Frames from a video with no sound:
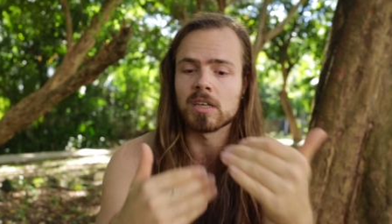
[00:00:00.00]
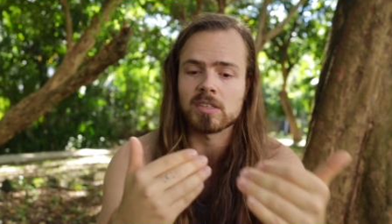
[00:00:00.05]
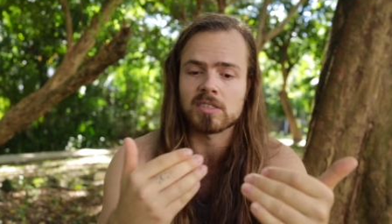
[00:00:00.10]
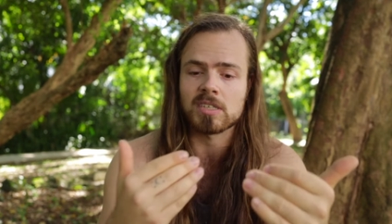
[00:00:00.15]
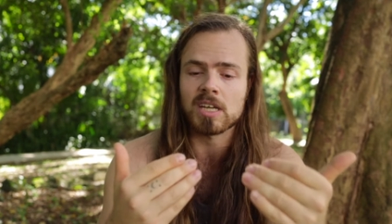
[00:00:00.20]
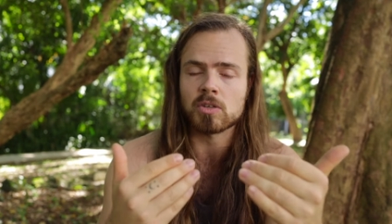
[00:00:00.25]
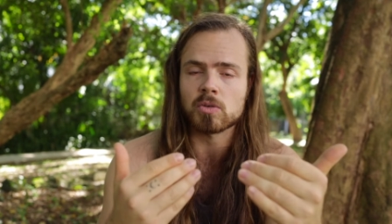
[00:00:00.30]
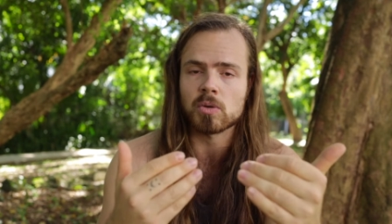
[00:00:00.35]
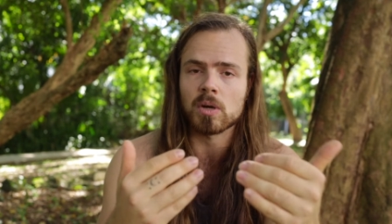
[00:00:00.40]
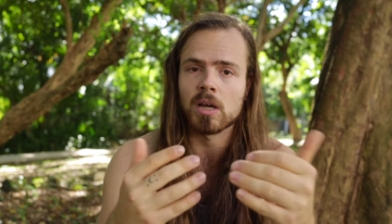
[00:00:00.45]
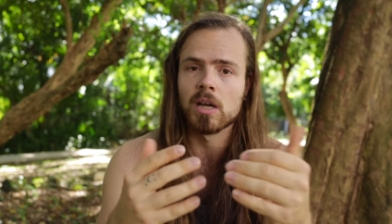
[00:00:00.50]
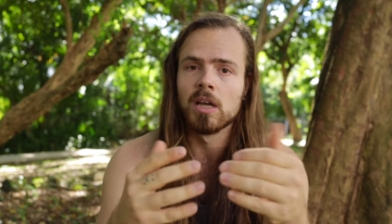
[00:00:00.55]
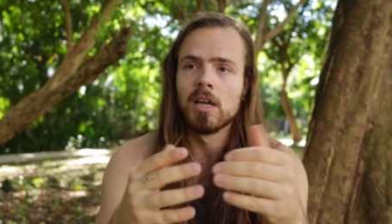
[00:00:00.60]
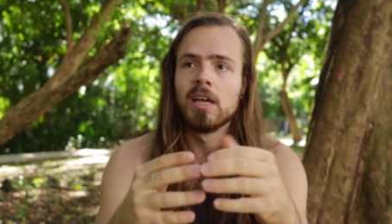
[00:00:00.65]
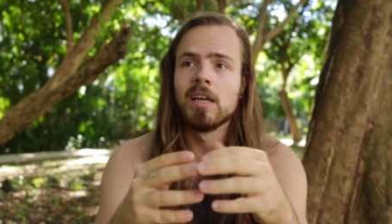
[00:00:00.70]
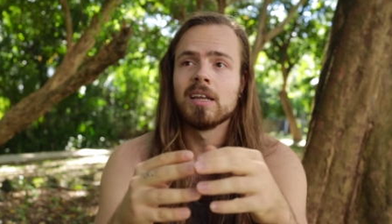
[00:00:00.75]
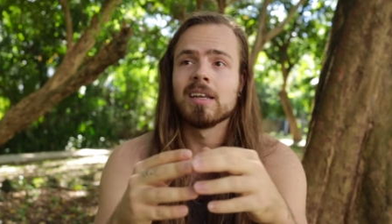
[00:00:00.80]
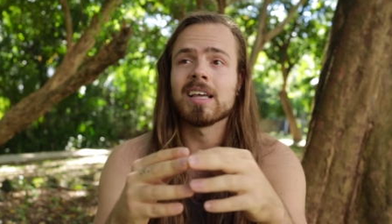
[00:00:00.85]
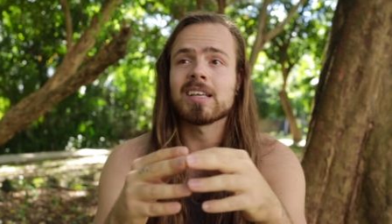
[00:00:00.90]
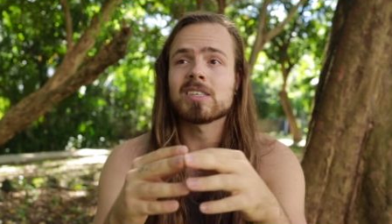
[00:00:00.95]
etc.,
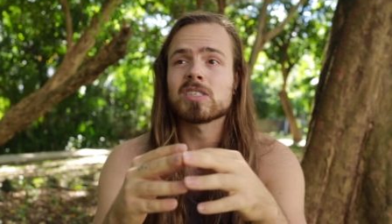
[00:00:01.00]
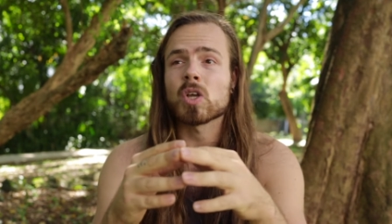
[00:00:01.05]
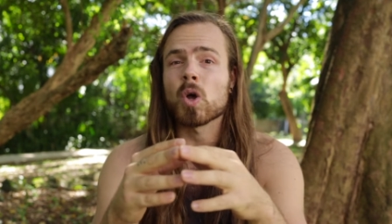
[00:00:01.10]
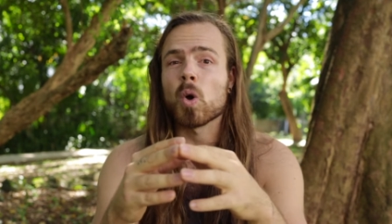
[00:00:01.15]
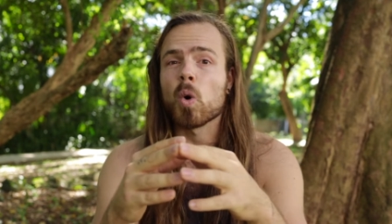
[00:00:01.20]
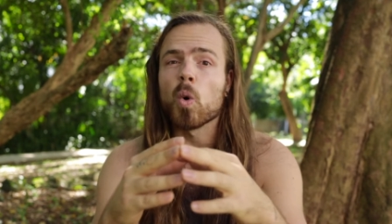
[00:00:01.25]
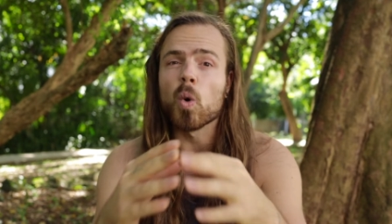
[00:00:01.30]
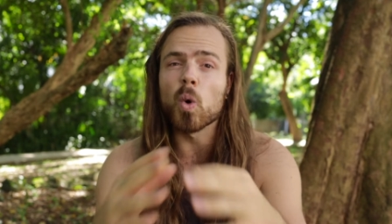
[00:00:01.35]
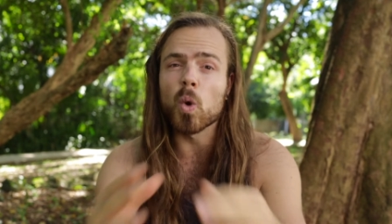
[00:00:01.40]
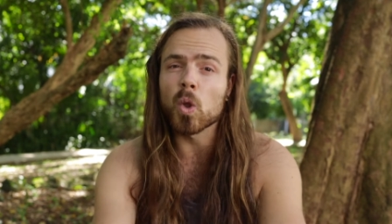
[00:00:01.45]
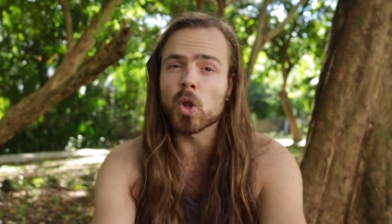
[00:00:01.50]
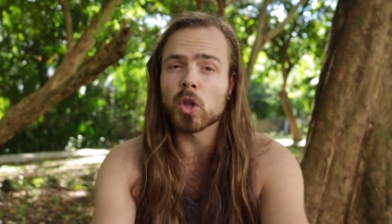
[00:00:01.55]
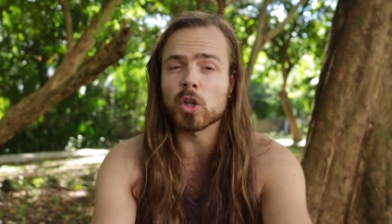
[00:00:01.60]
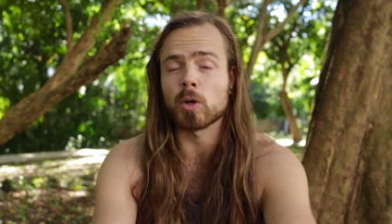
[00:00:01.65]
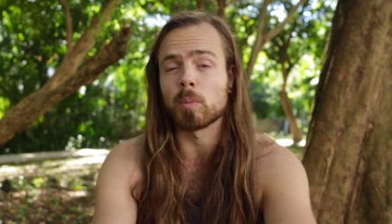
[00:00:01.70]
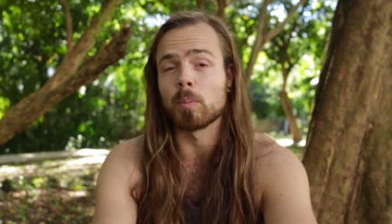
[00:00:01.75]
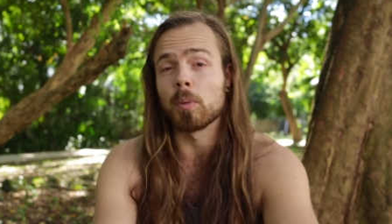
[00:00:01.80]
that's a whole other